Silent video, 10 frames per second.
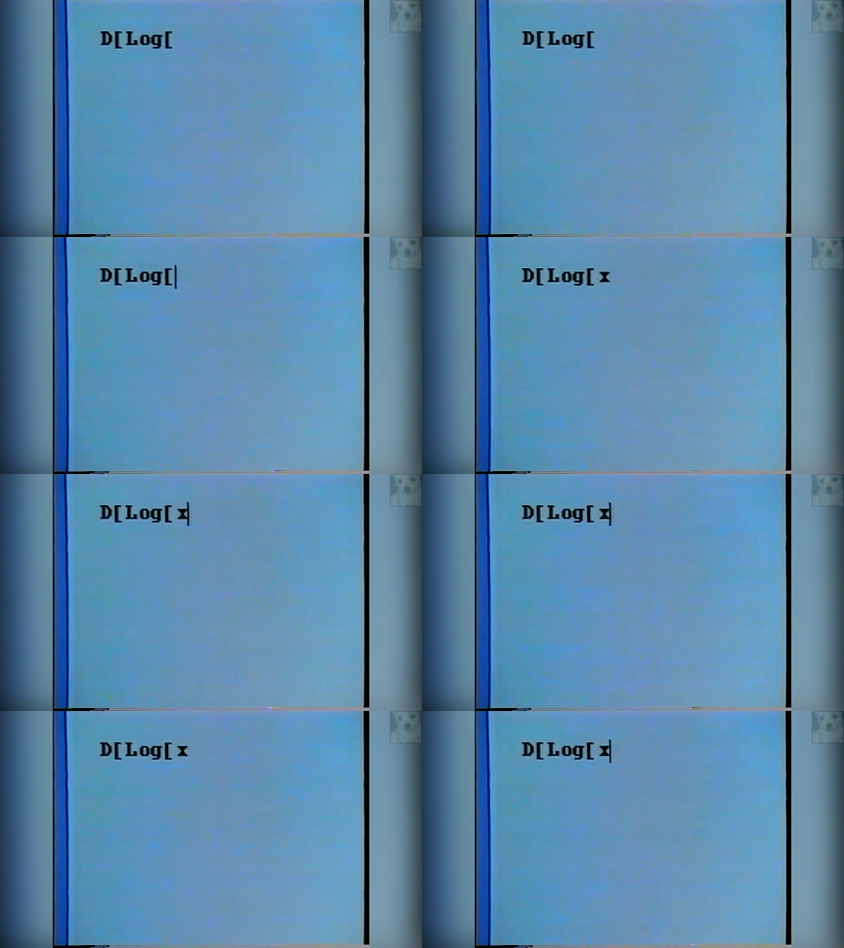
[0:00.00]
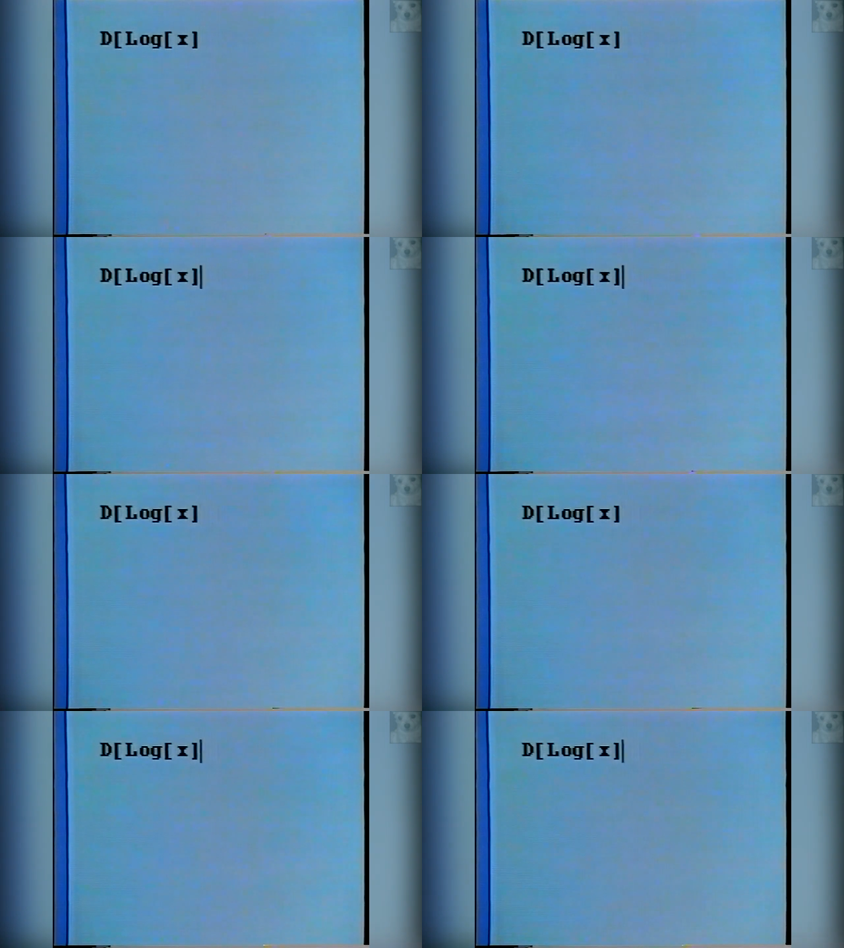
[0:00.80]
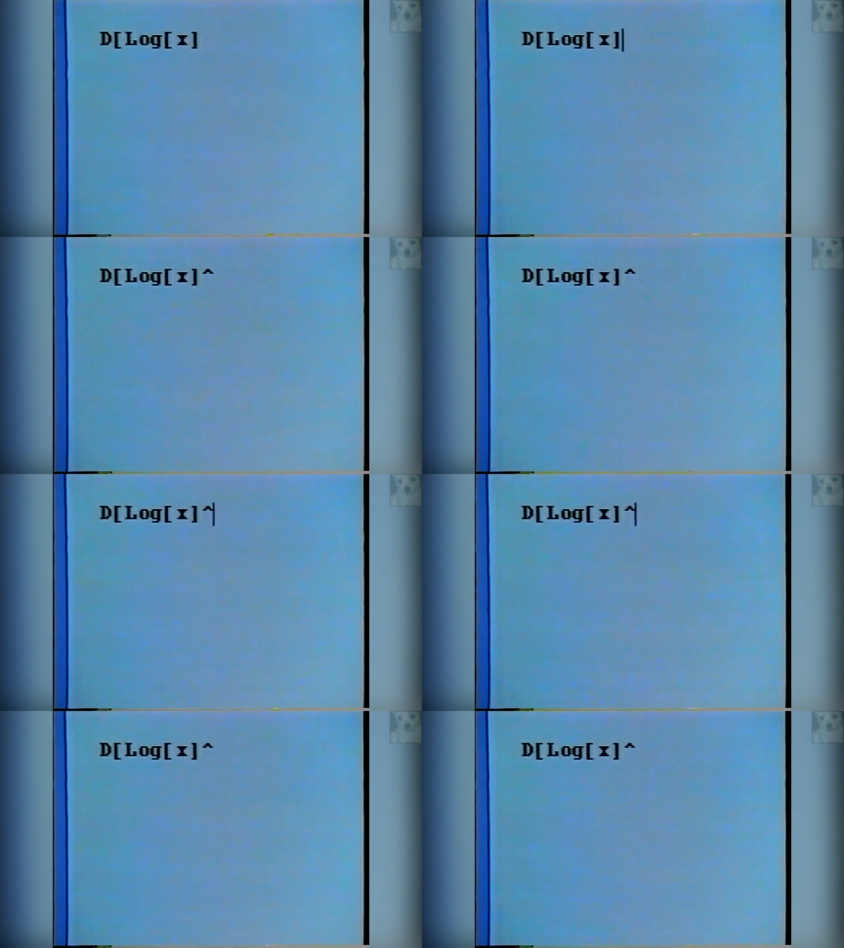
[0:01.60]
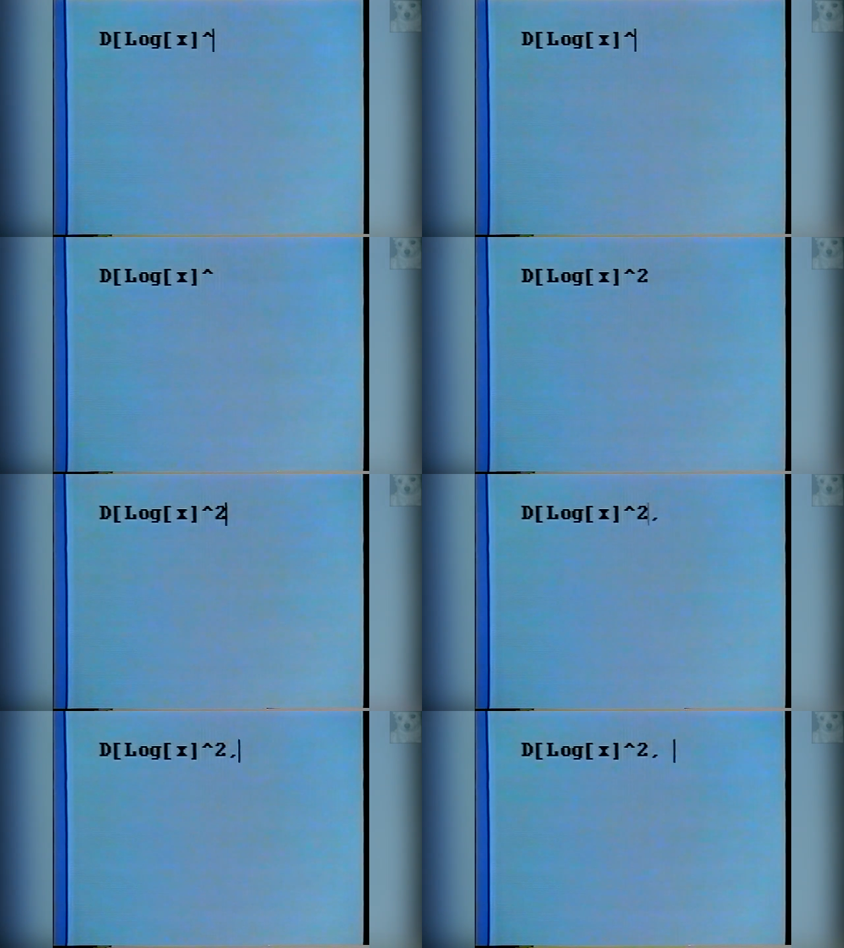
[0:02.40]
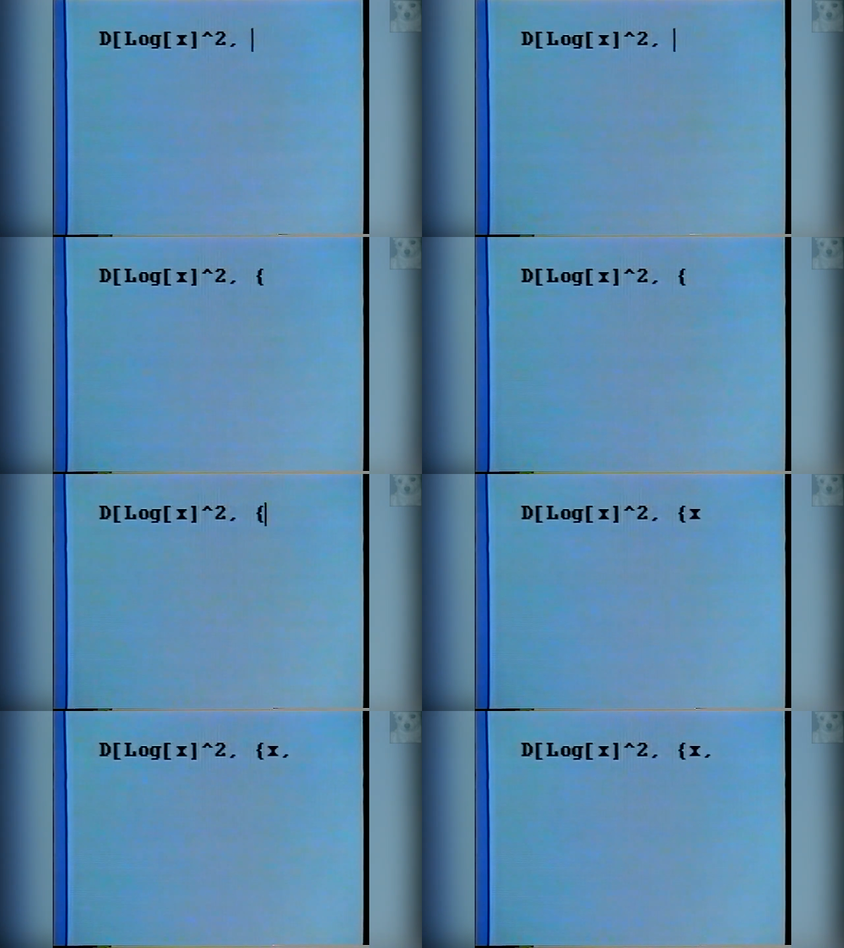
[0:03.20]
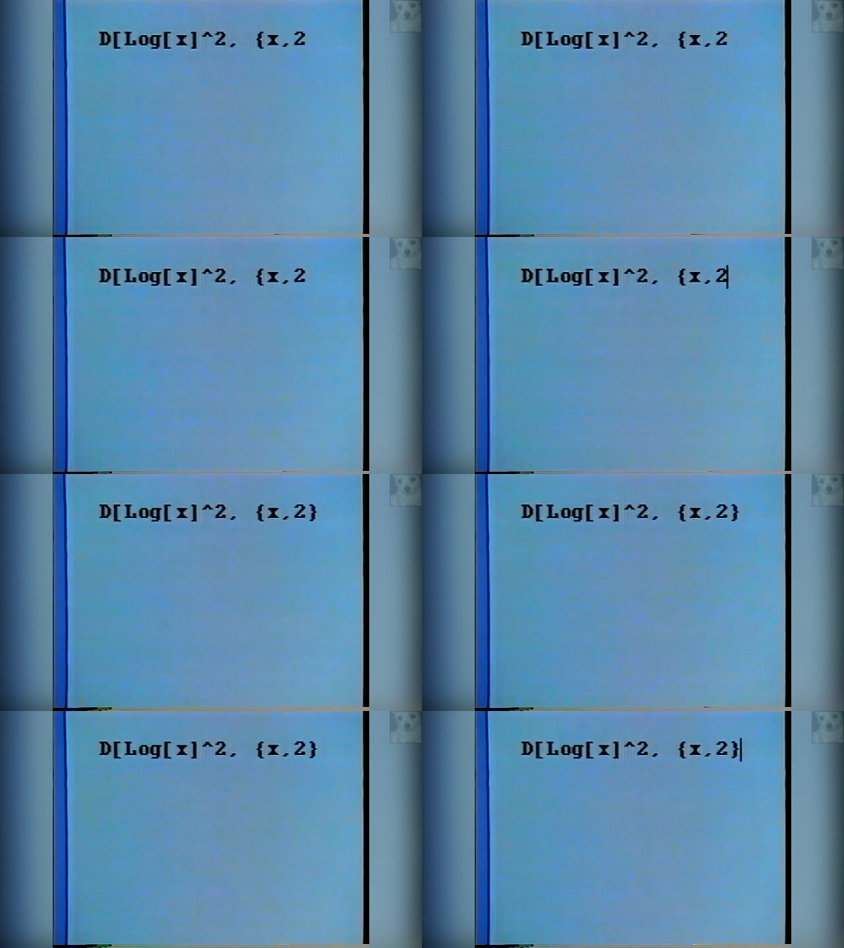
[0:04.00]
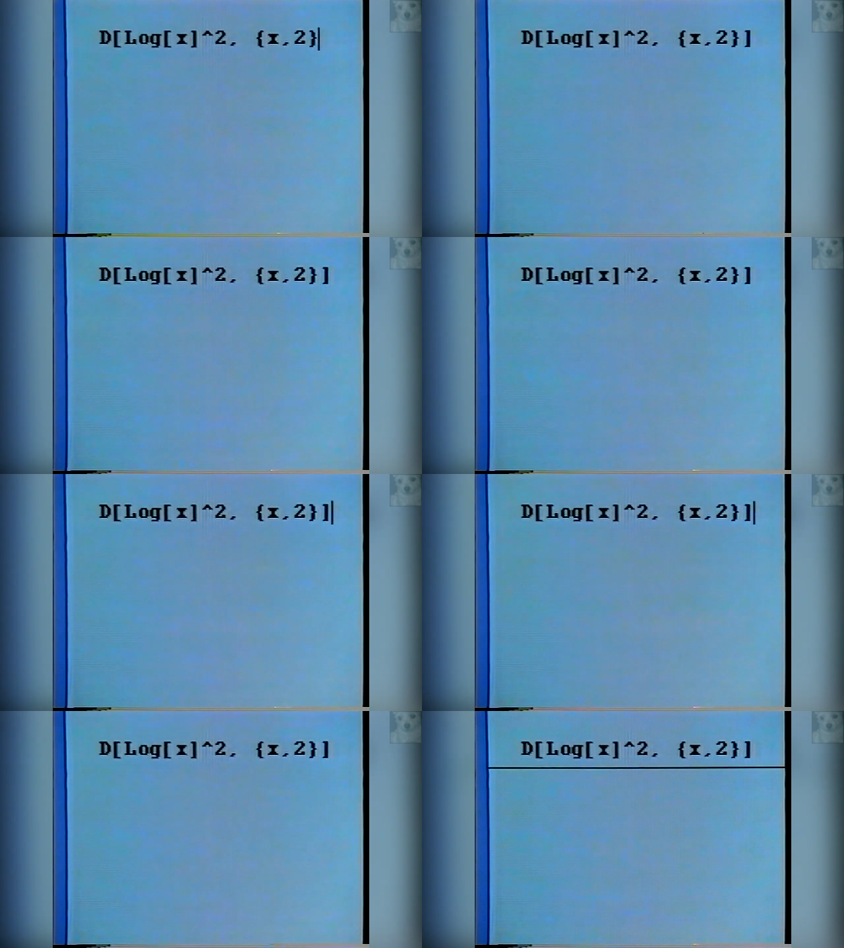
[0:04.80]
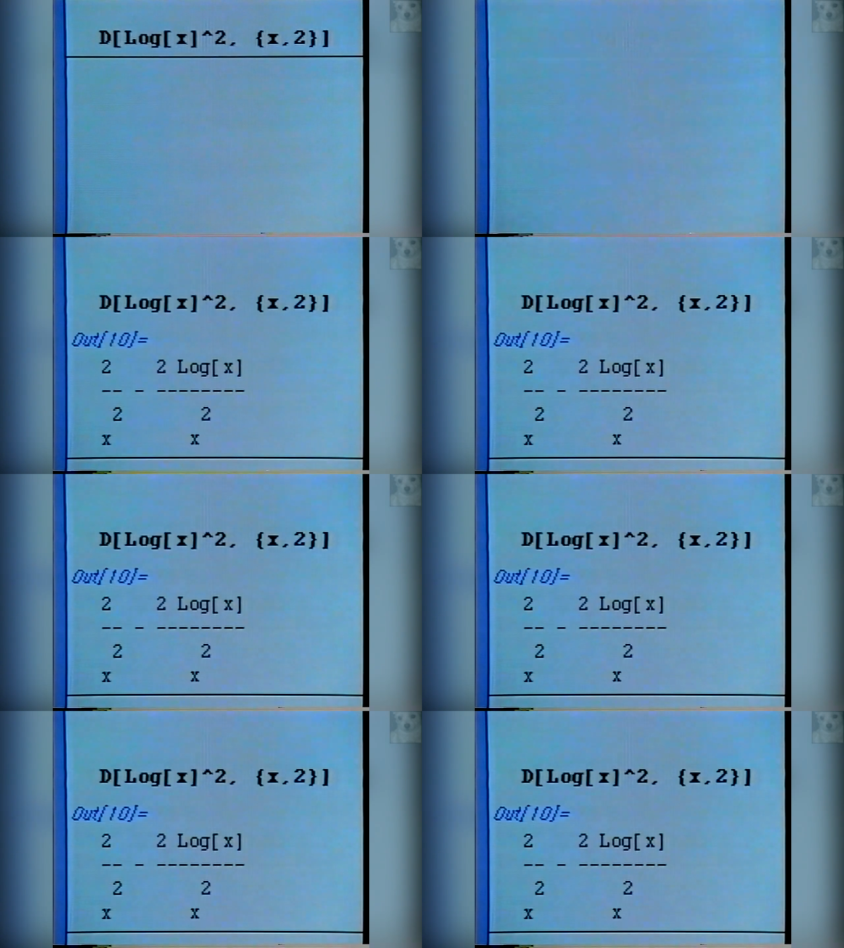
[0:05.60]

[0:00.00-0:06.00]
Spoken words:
[unreadable: no face in view]